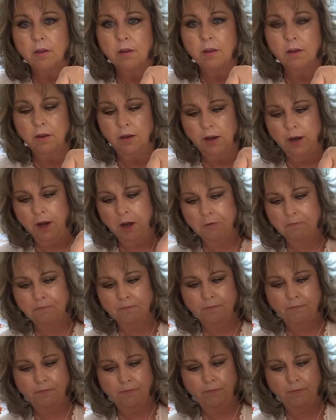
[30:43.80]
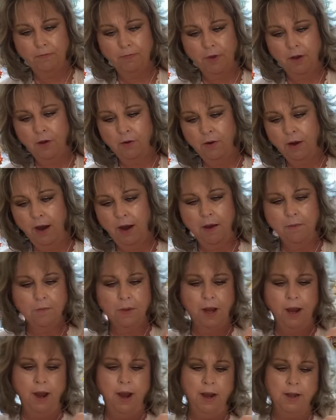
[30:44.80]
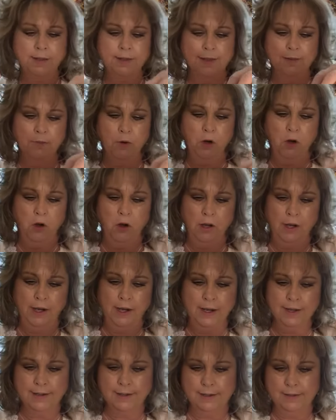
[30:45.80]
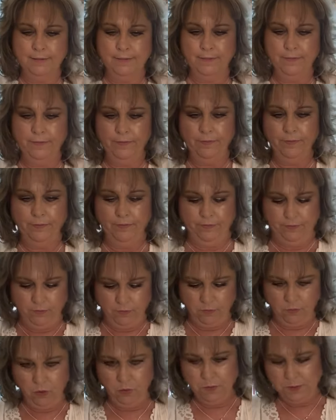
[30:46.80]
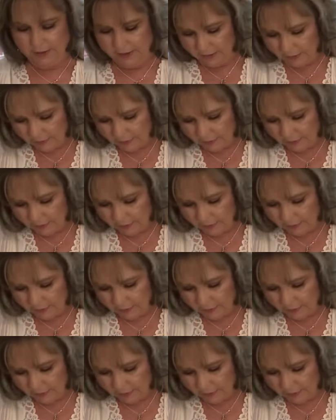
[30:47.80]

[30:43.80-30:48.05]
Yep. Okay, I'm going to add some curlies. Whoops.